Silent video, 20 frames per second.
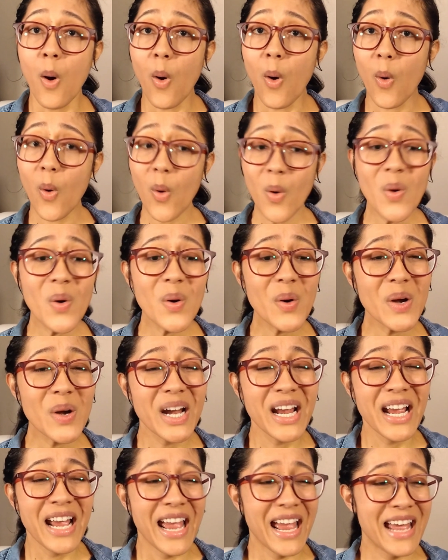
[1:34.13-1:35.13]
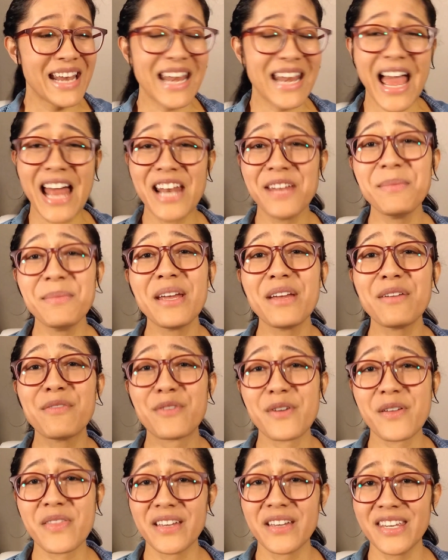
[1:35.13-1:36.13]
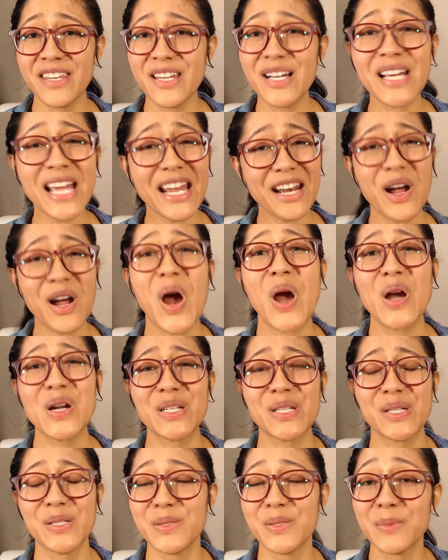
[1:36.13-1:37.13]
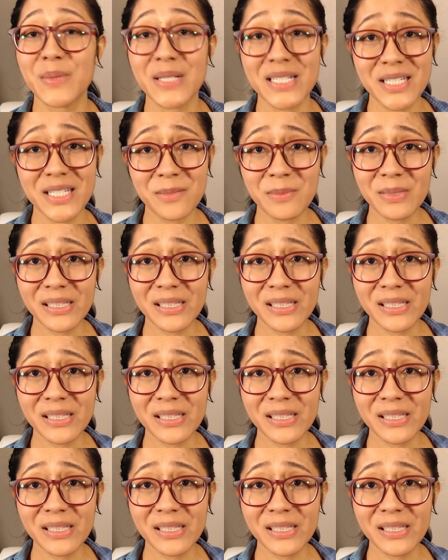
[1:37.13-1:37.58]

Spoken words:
Or an anime for the young at heart who want to